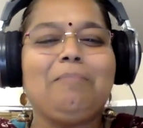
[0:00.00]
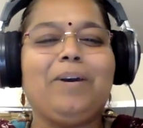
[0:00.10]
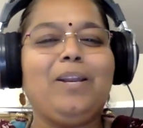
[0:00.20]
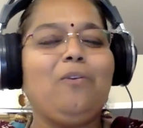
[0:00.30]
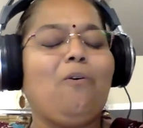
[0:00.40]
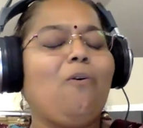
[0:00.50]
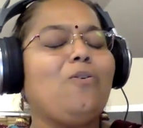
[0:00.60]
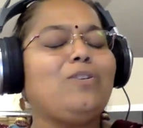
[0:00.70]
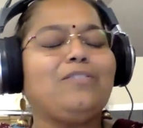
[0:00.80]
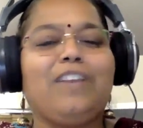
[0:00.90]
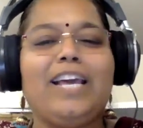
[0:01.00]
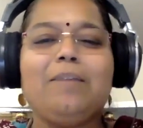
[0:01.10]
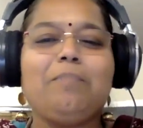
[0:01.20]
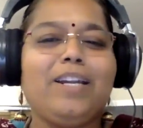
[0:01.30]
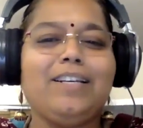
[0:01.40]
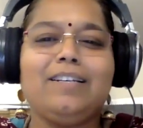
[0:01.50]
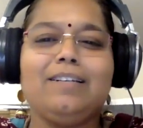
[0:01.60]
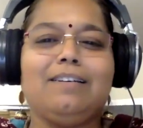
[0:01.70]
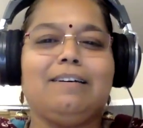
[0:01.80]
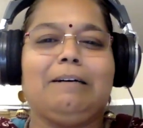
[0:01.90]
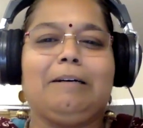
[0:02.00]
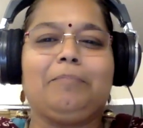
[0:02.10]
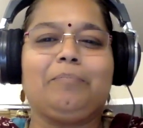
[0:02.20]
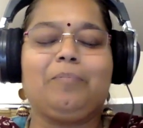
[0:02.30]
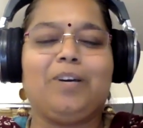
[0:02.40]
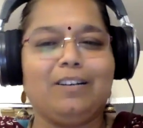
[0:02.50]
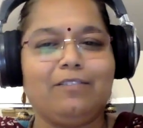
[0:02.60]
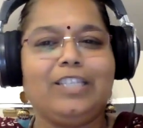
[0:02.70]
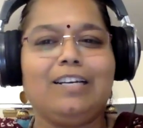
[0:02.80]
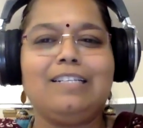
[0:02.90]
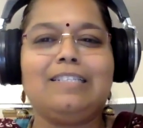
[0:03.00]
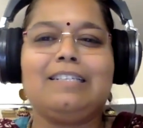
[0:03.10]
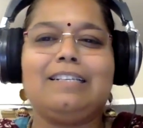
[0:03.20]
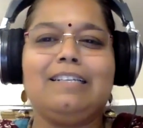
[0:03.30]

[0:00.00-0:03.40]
by a lot of like-minded Bhagavatas,